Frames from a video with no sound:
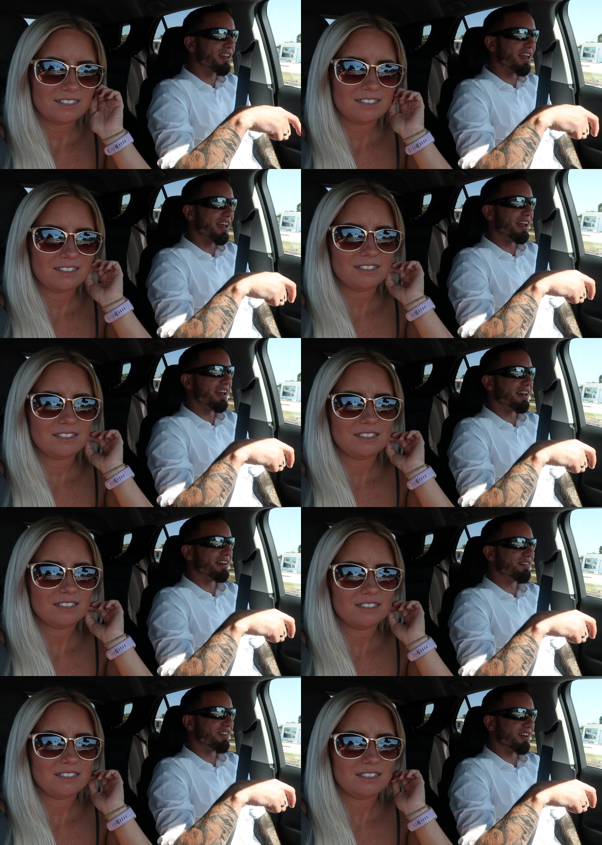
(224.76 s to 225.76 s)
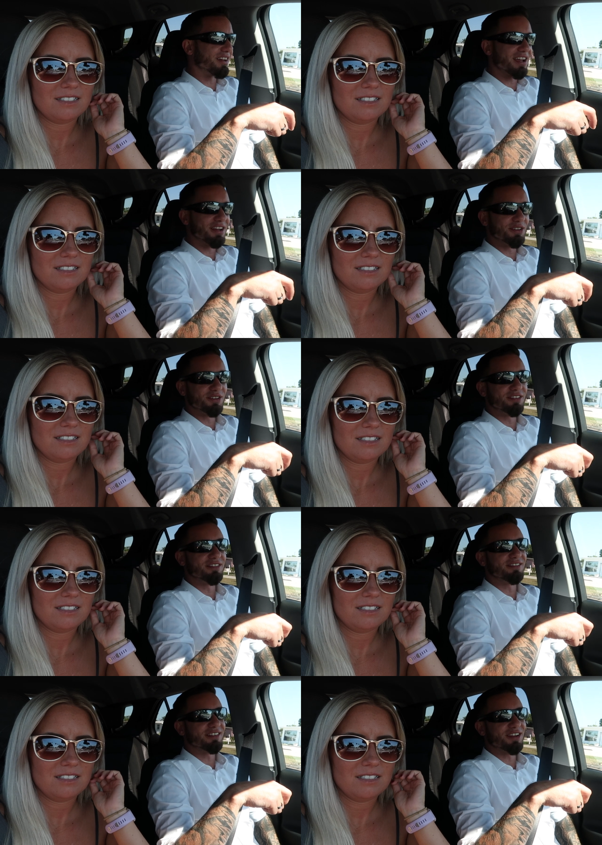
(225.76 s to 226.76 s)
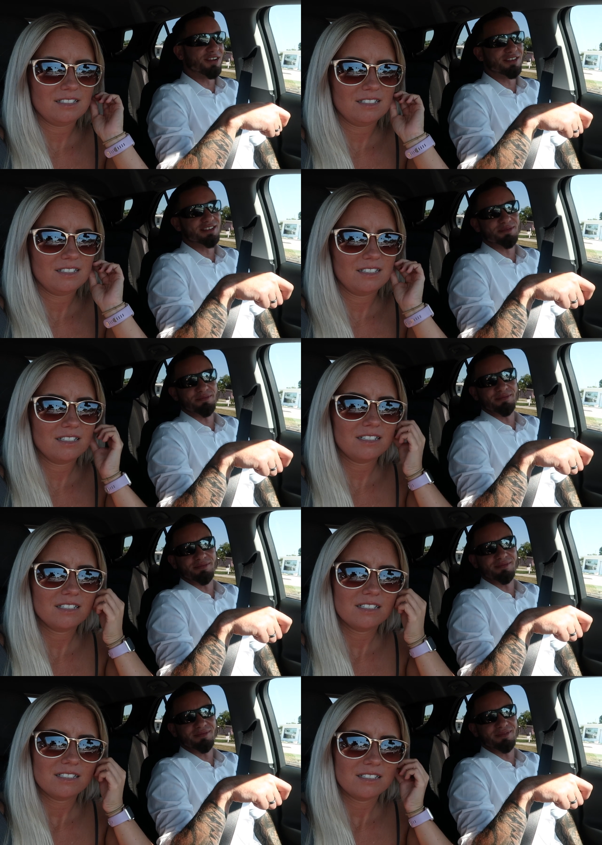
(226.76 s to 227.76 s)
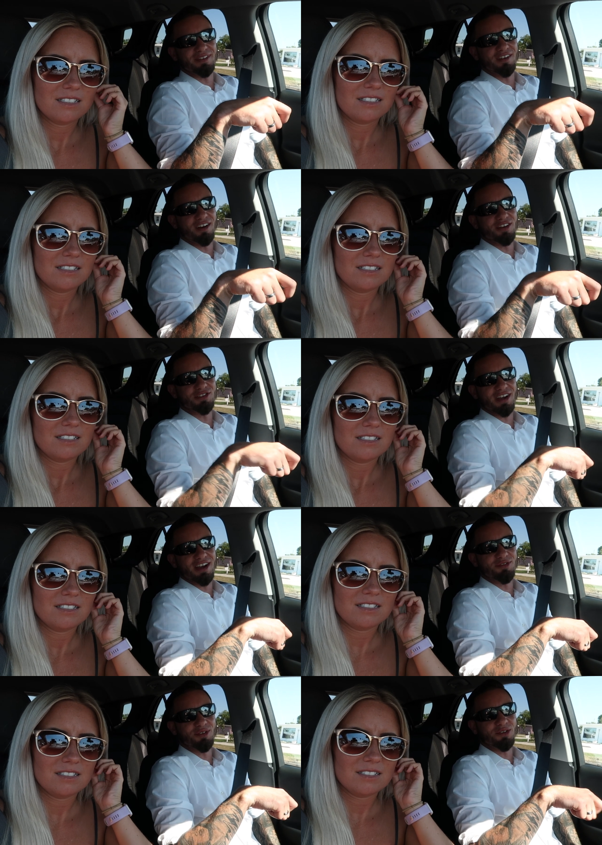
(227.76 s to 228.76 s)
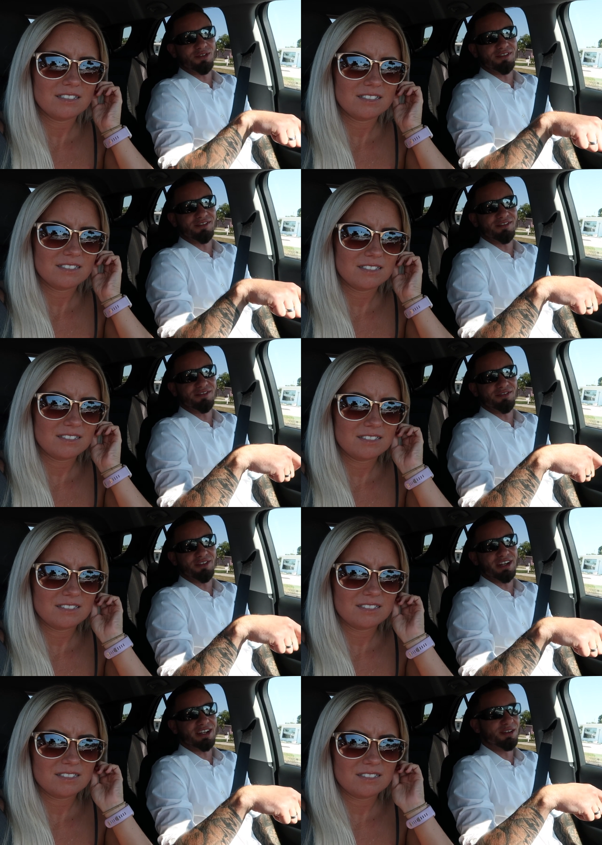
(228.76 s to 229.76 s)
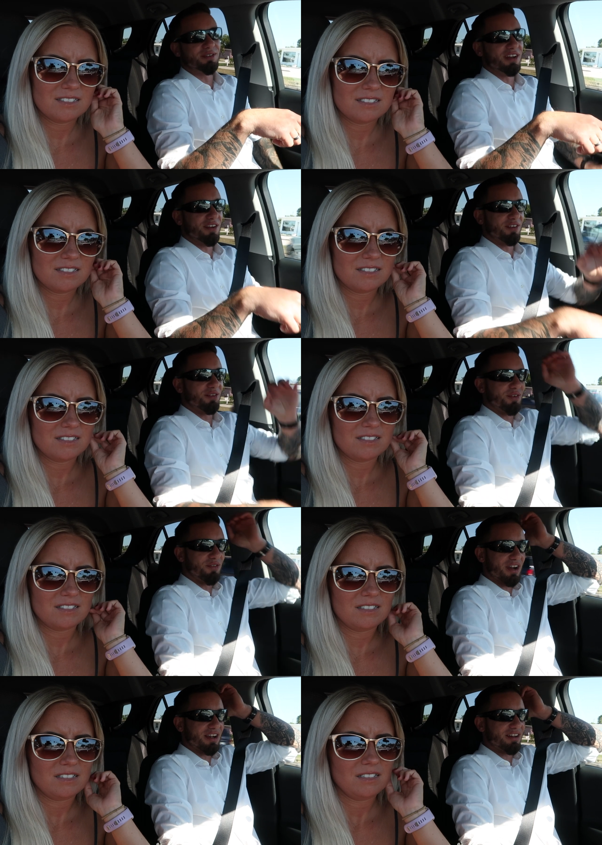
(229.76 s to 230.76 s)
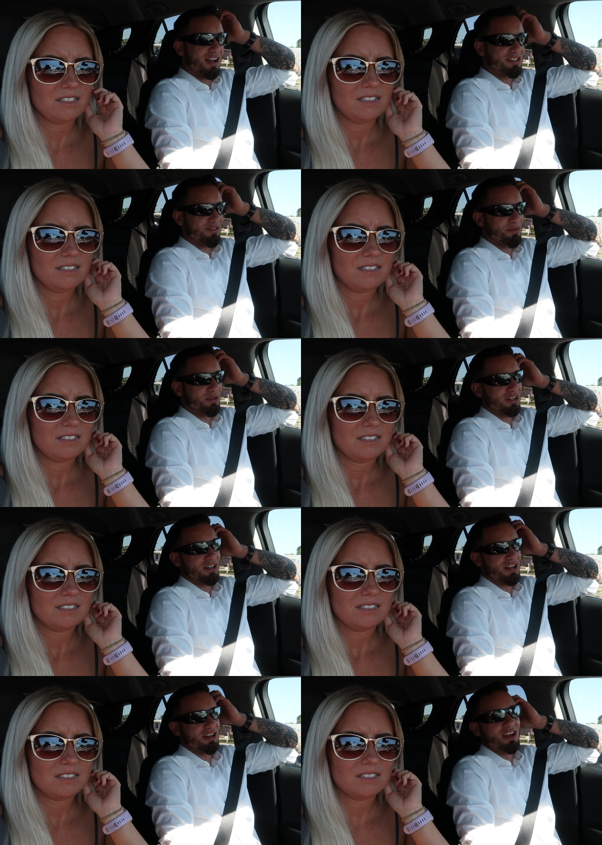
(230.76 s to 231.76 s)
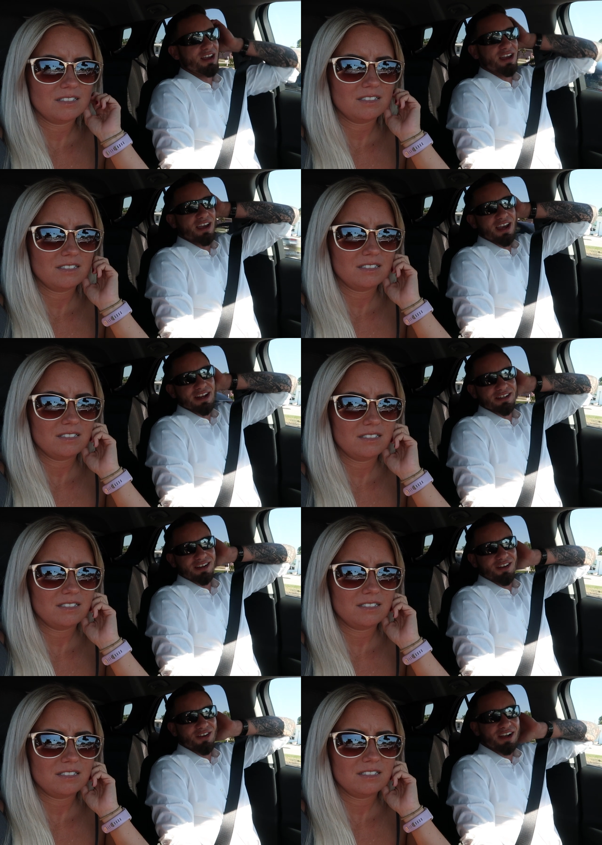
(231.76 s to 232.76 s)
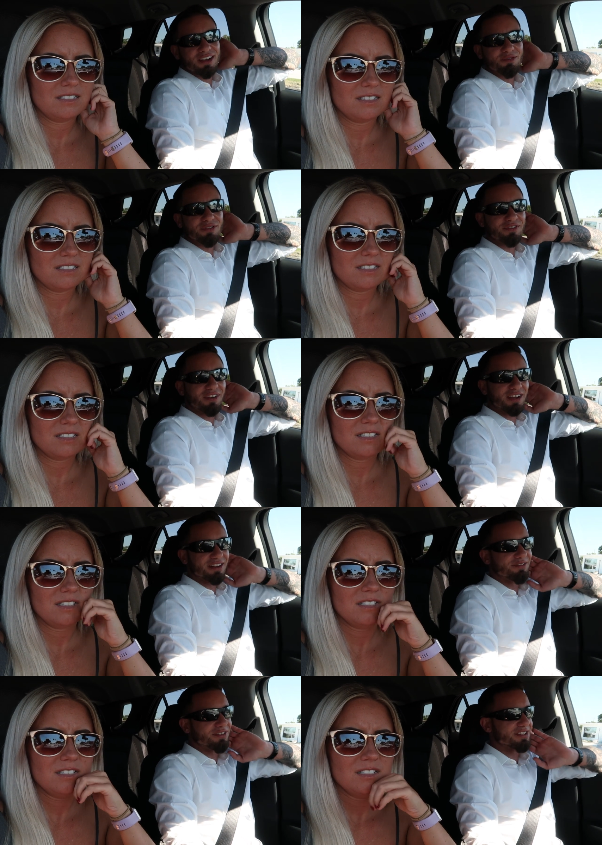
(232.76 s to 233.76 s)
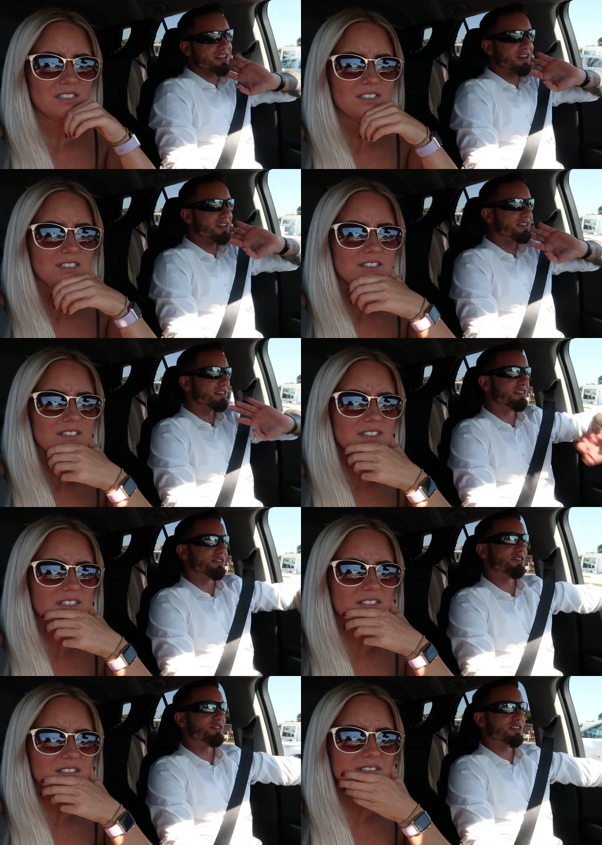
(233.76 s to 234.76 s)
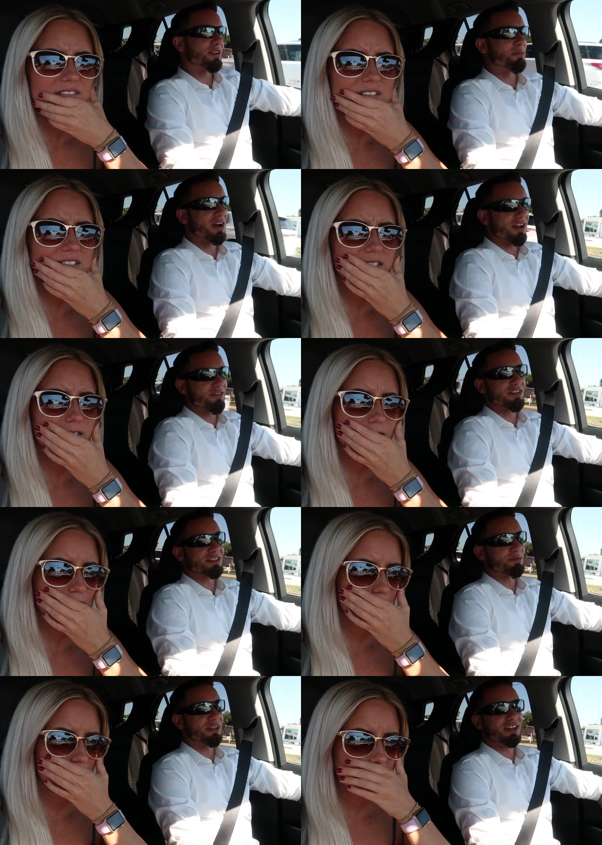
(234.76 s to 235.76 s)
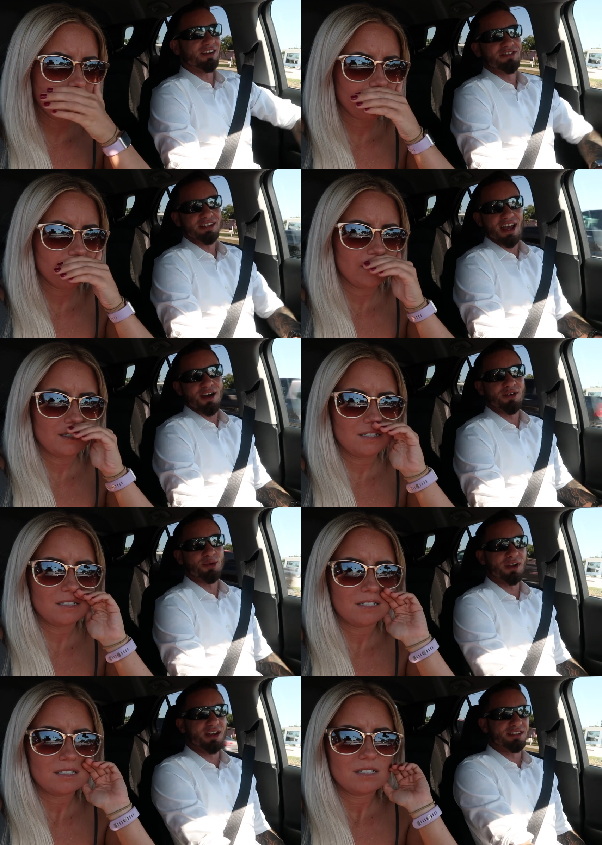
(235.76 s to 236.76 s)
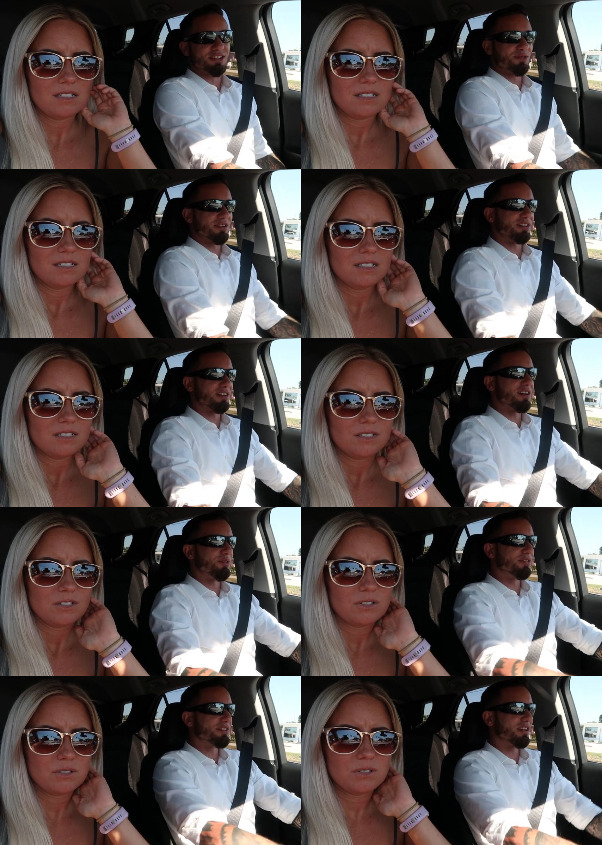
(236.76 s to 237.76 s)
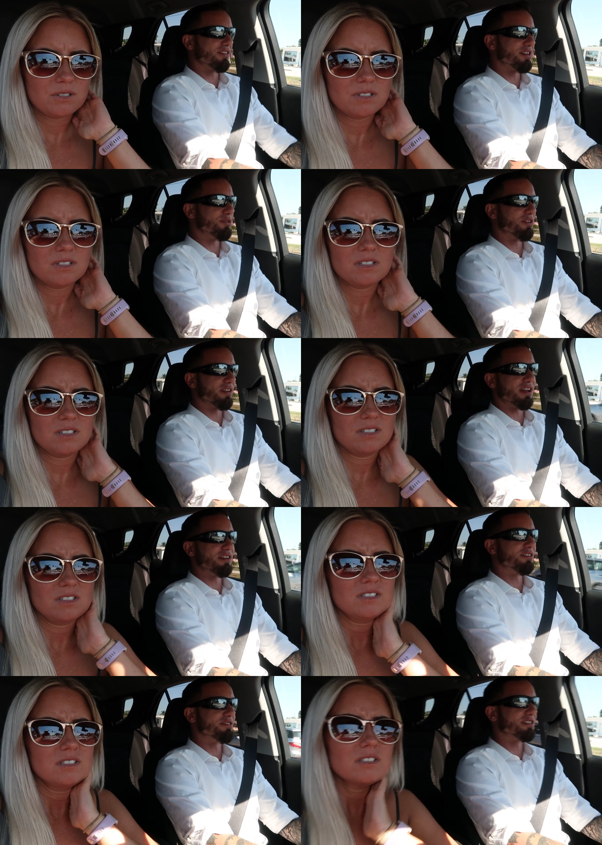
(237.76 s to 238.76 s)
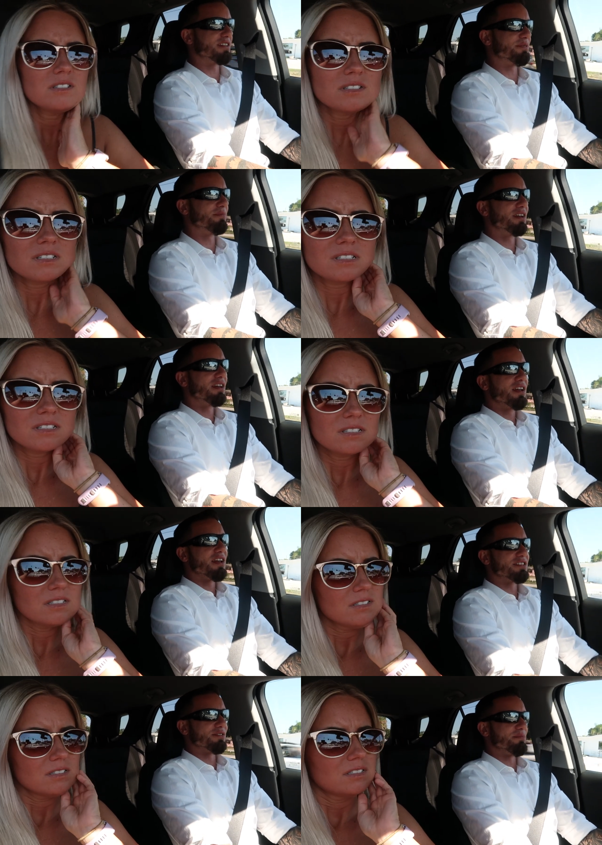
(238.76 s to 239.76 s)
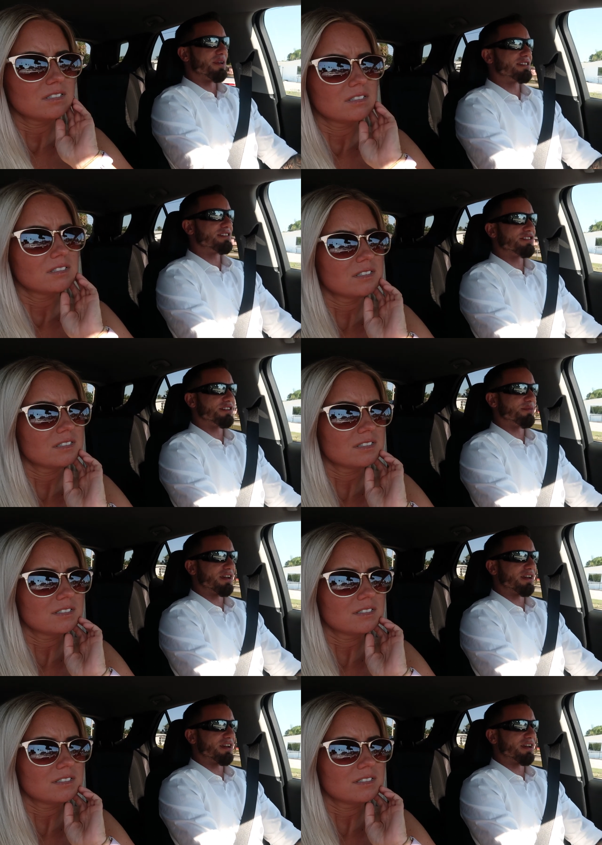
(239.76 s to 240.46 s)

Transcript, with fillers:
Speaker 1: and we're like, hey dude, you know, this hard drive won't read, whatever, won't recognize when we plug it in. And he's like, oh, I could, I could fix that easy. So just come by and visit me. And he lives an hour away. So we're like, all right, we'll take a ride to Orlando and see him. So we messaged him